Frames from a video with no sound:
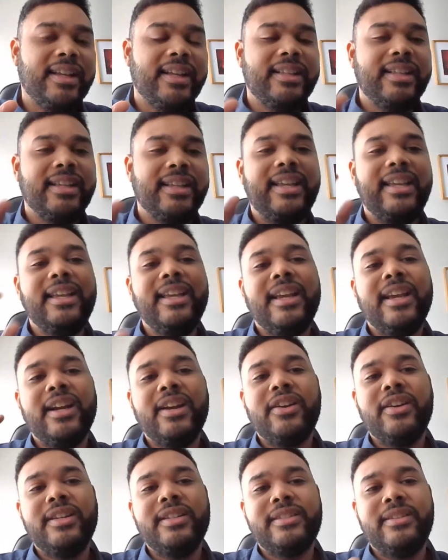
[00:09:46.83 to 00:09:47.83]
The key
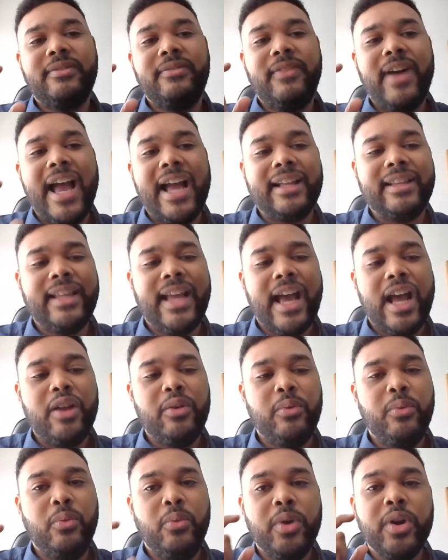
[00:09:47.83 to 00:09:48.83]
here is the fact that
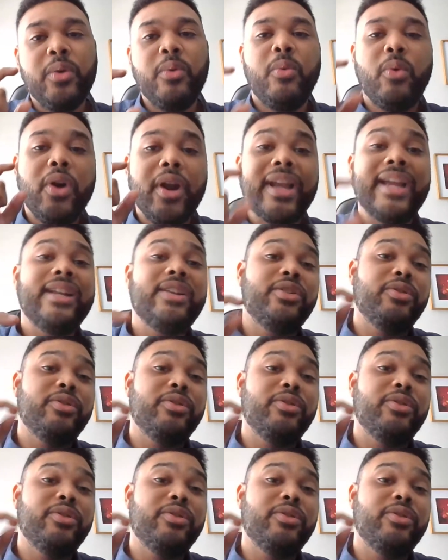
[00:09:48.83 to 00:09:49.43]
we're working